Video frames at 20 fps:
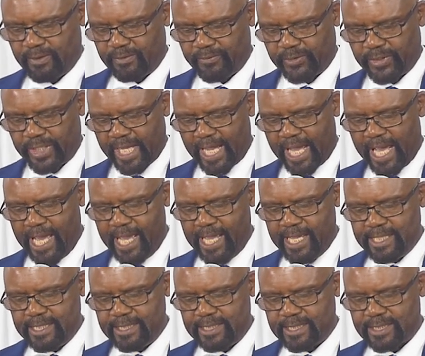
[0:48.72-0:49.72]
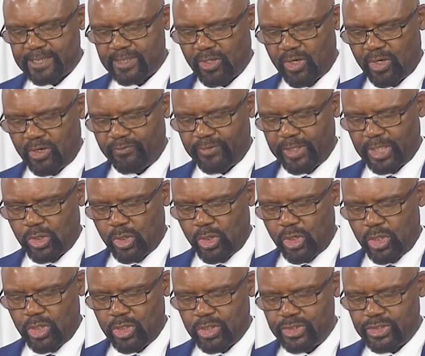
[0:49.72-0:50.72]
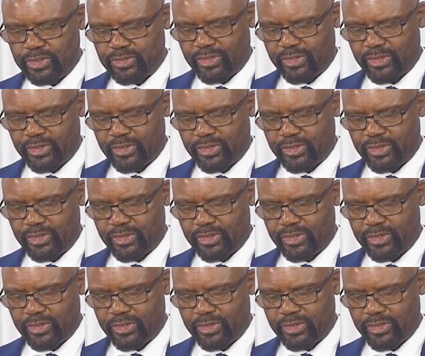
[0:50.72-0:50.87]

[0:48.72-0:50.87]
for the eyes of the Lord